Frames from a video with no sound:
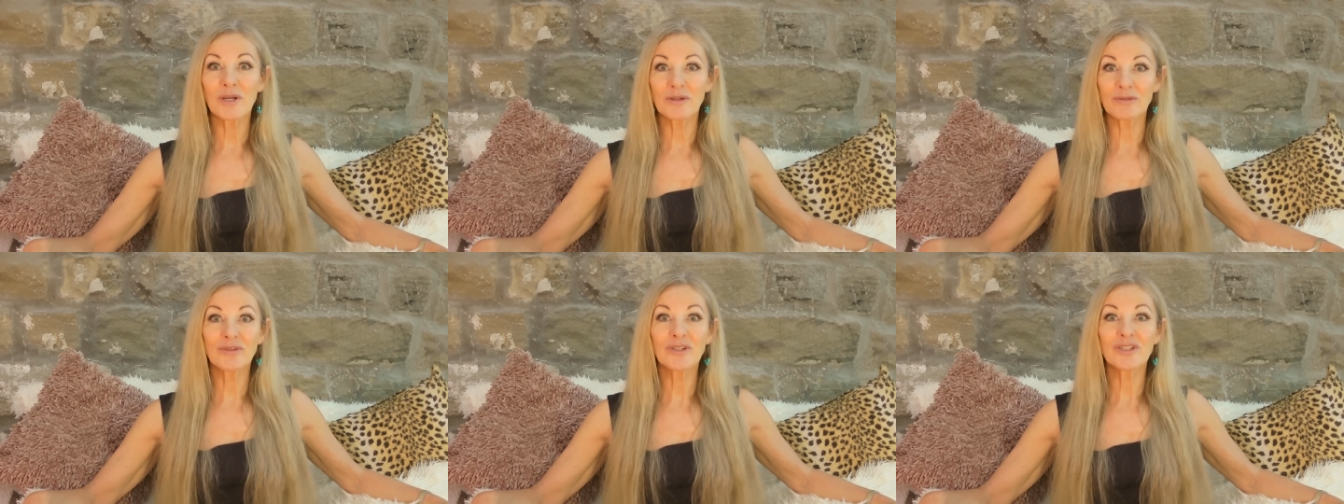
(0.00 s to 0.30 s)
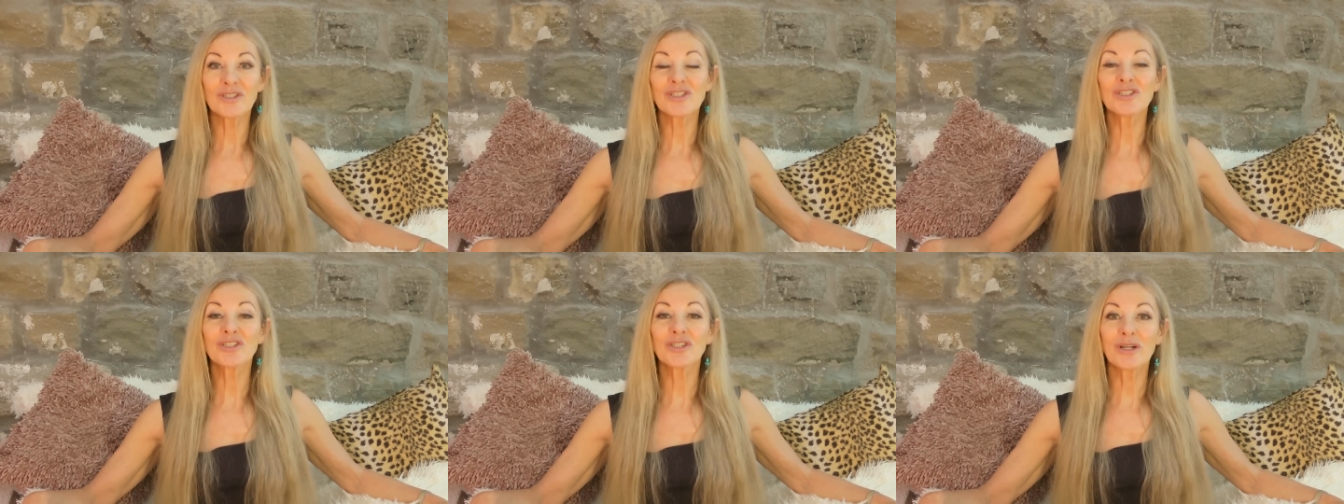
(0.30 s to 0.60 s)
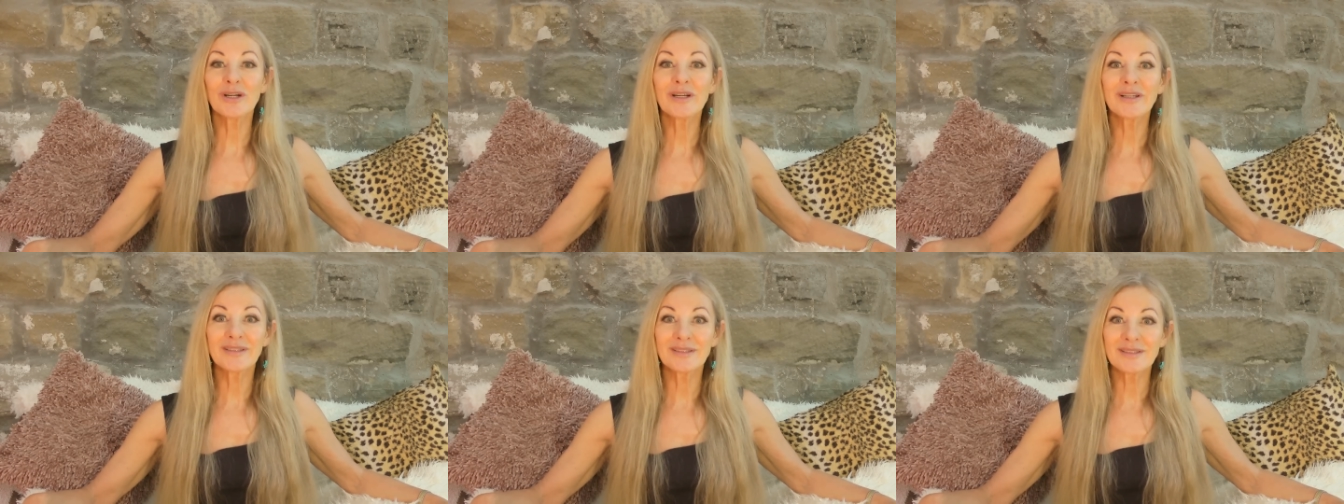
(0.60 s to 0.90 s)
my first
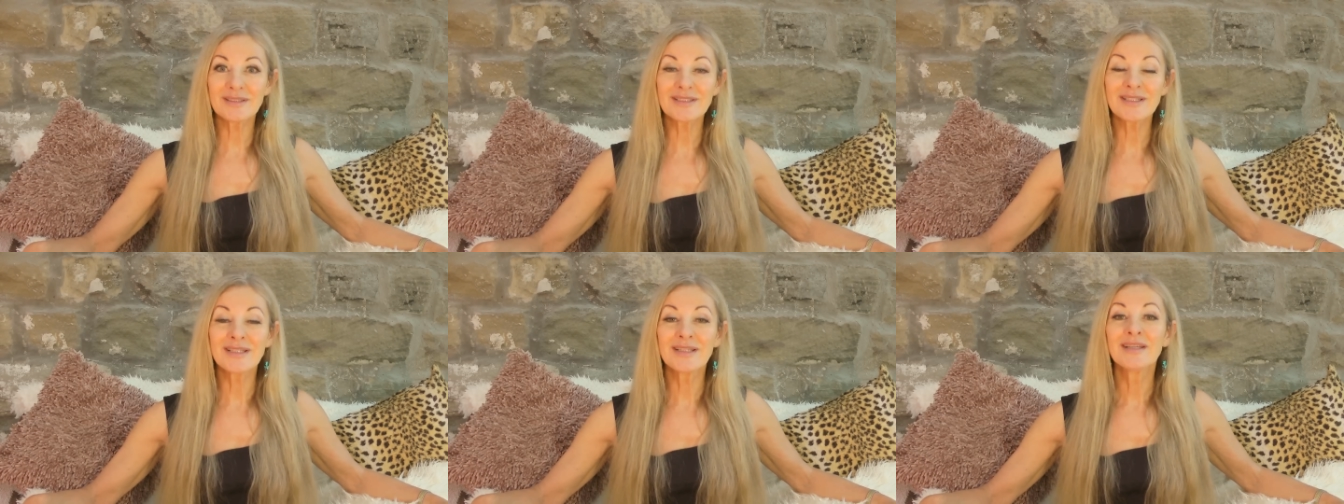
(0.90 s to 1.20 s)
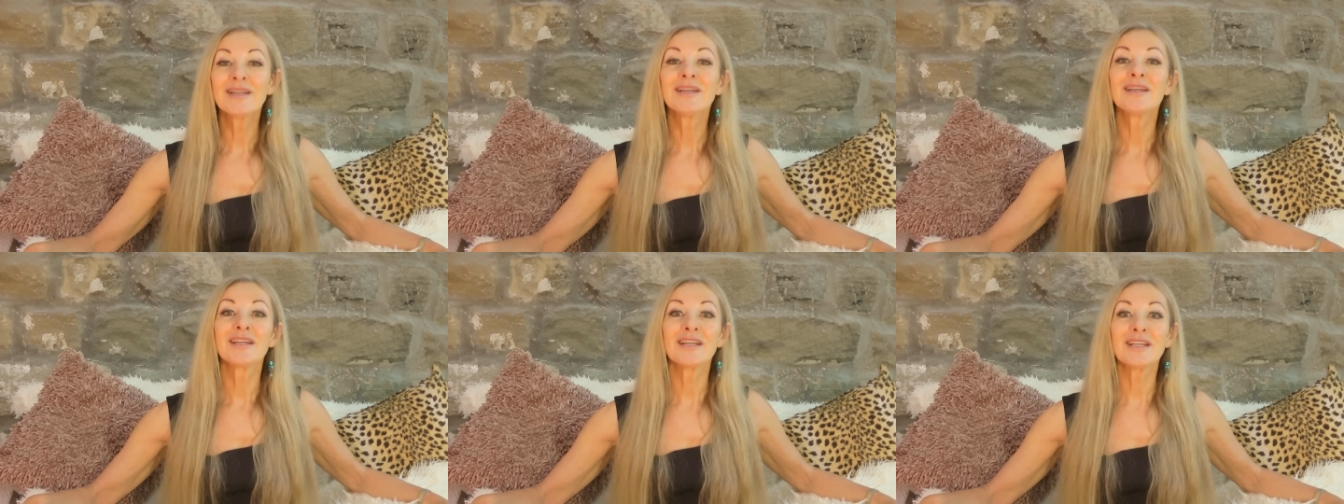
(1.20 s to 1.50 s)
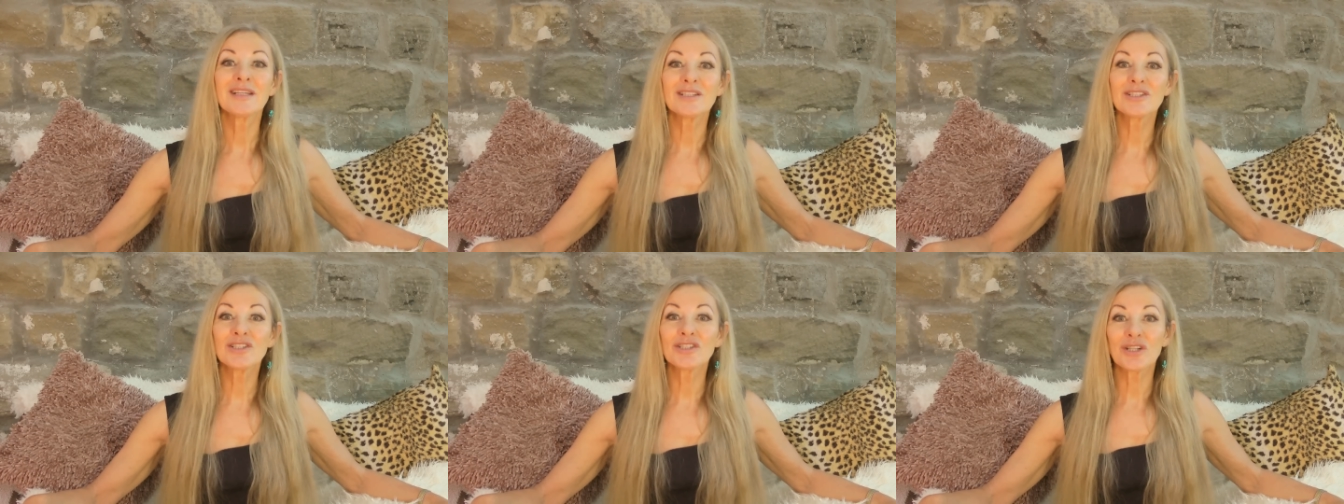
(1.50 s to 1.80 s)
child,
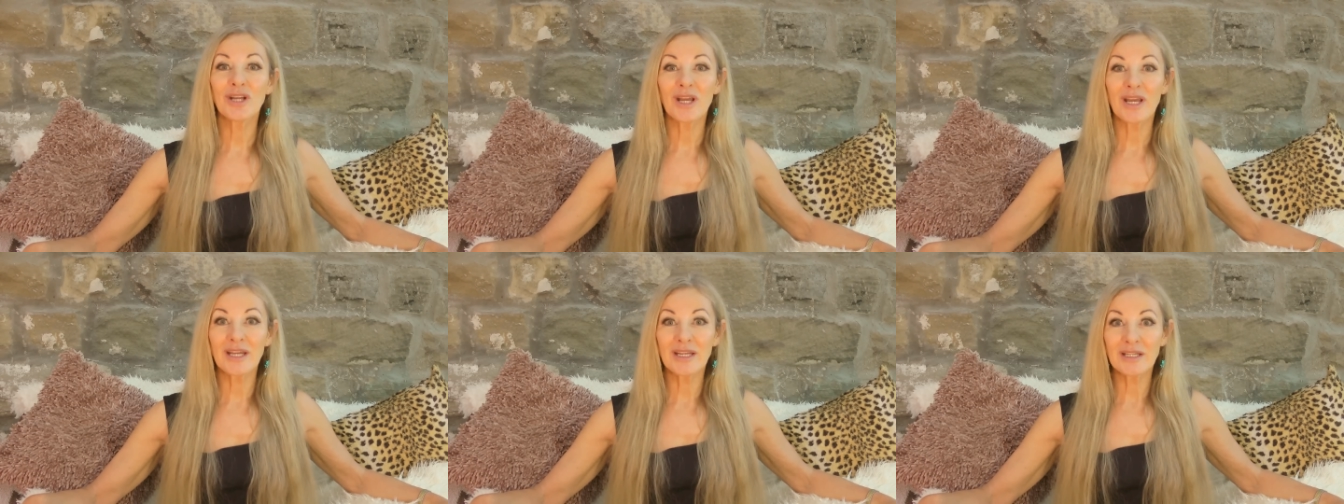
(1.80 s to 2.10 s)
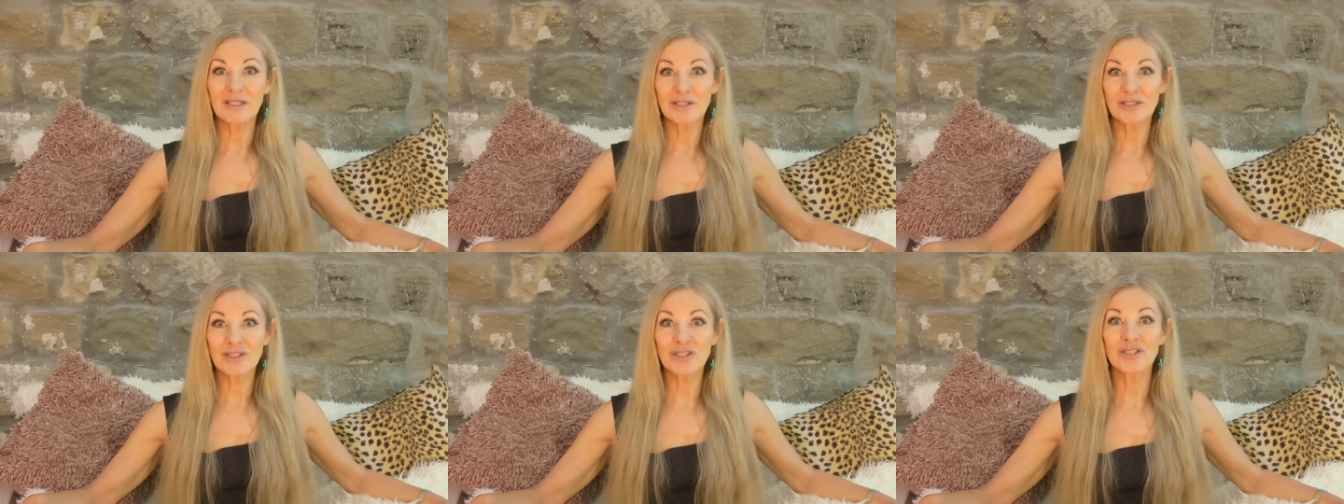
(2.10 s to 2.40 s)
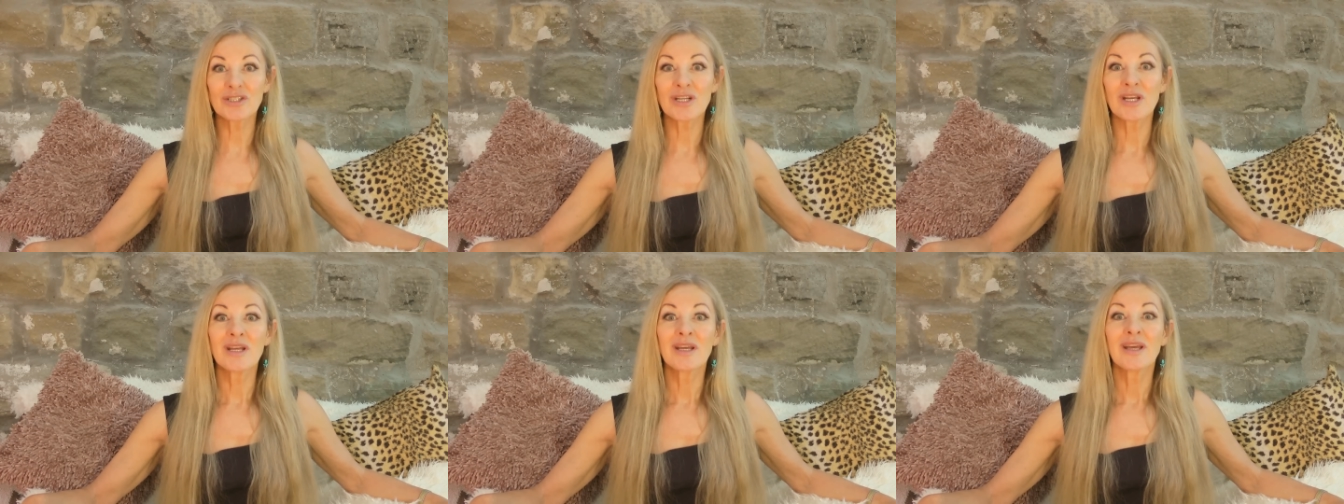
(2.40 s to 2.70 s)
he
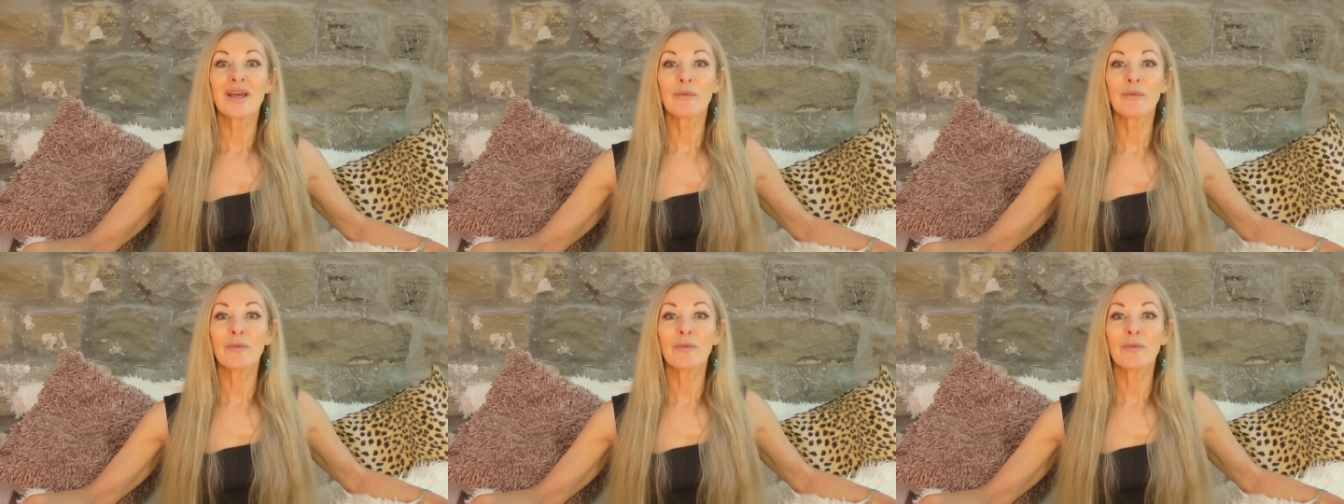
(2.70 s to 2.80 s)
changed.